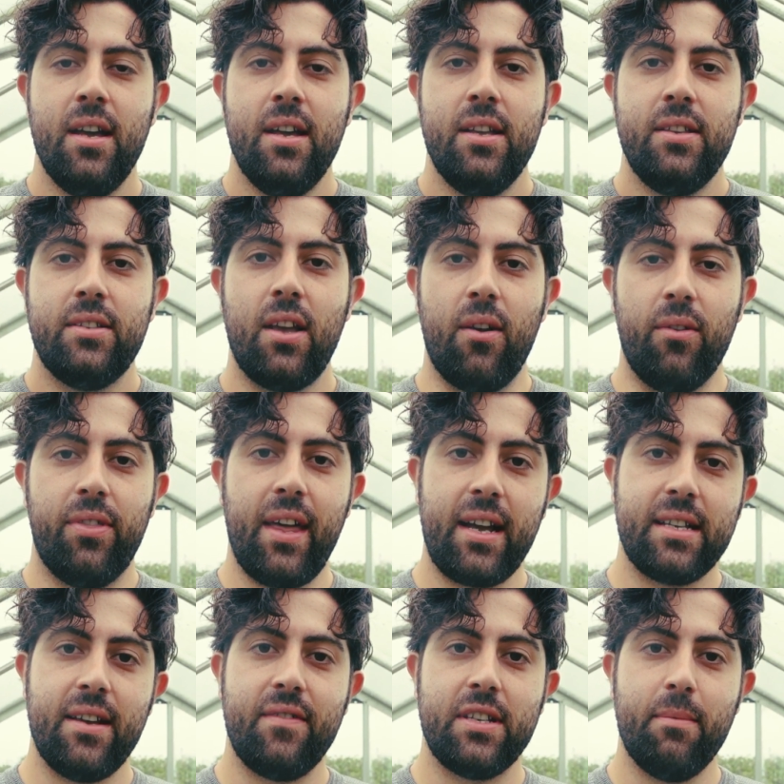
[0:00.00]
So
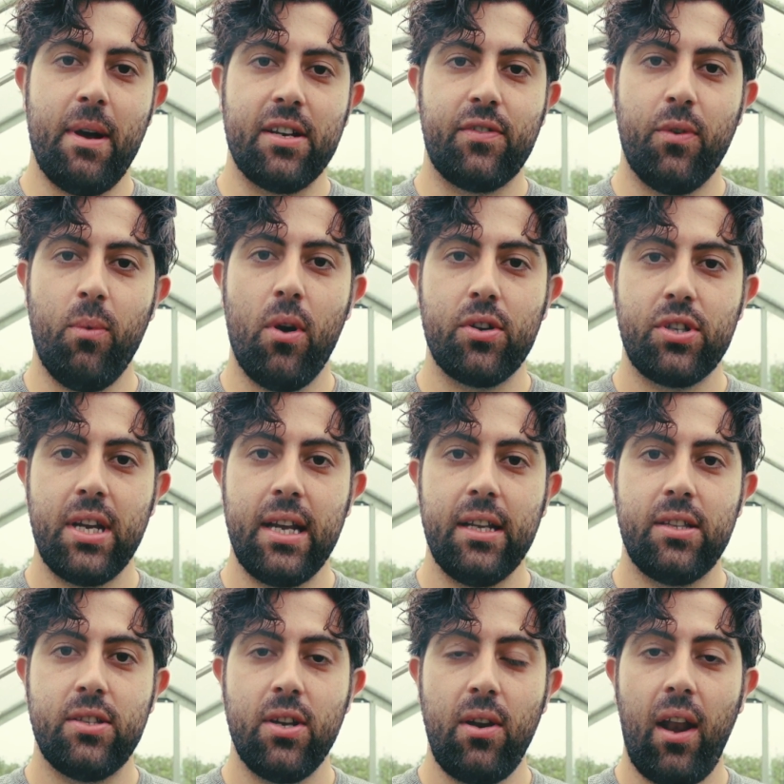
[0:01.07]
thanks ever so much for watching.
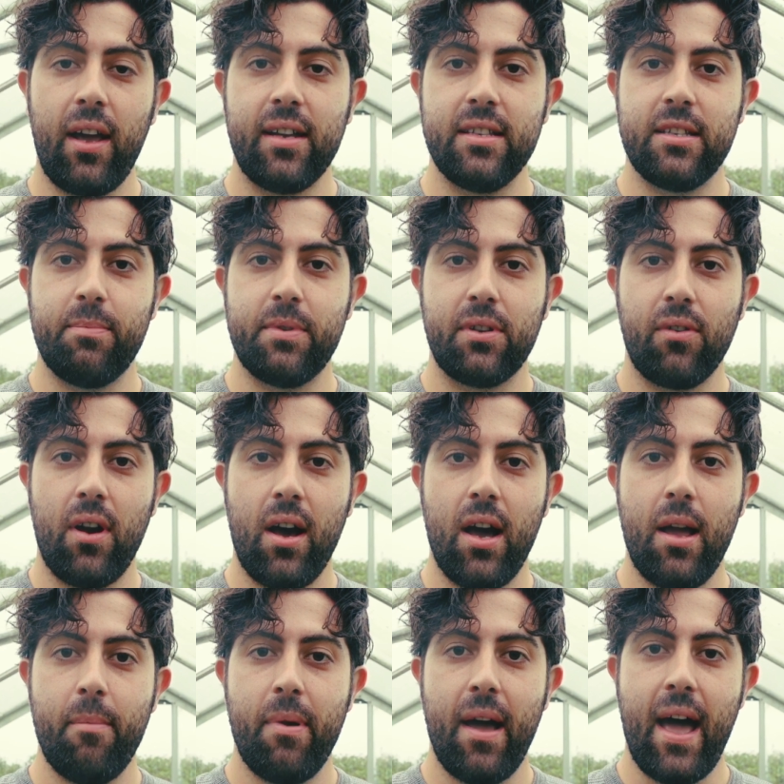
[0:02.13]
Do like and
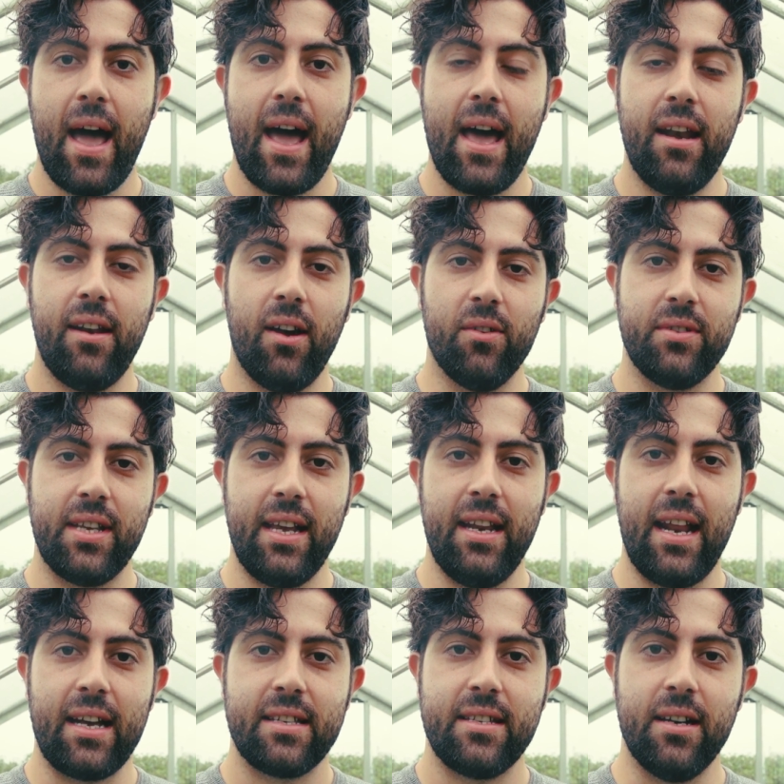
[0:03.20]
subscribe, and I'll see you
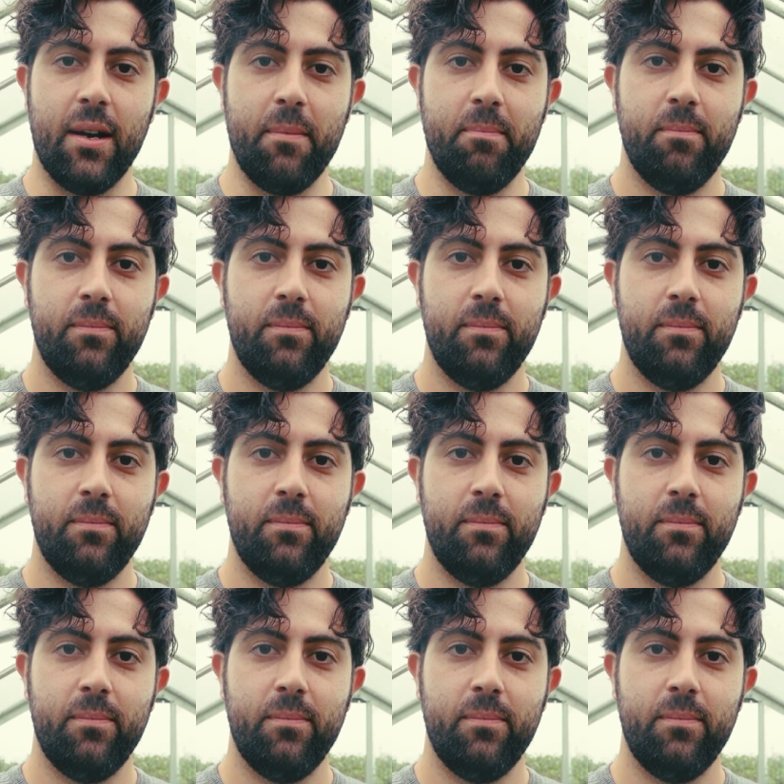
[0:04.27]
next time.